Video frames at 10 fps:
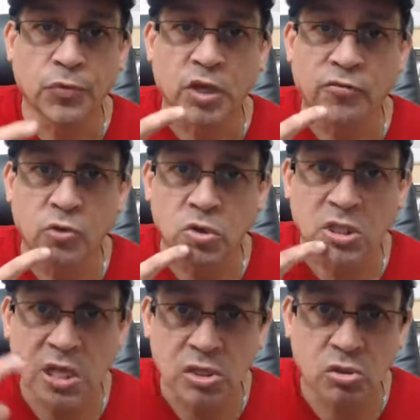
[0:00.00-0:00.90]
If you
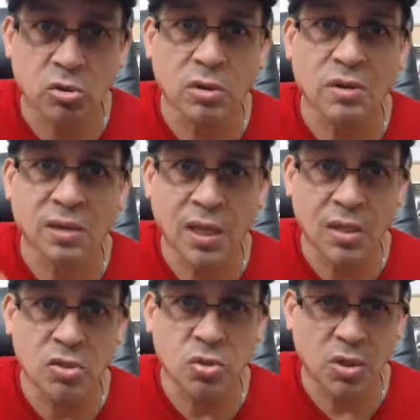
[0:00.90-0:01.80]
say certain
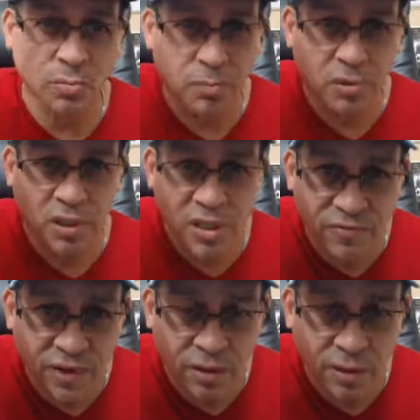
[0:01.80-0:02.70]
things, you can
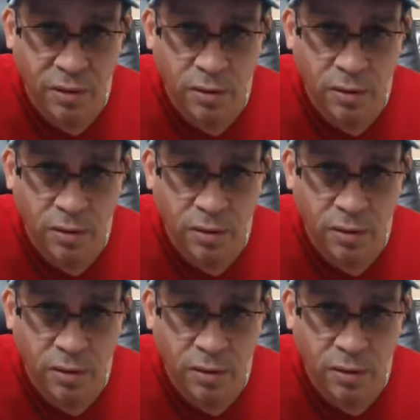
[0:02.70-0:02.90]
believe it.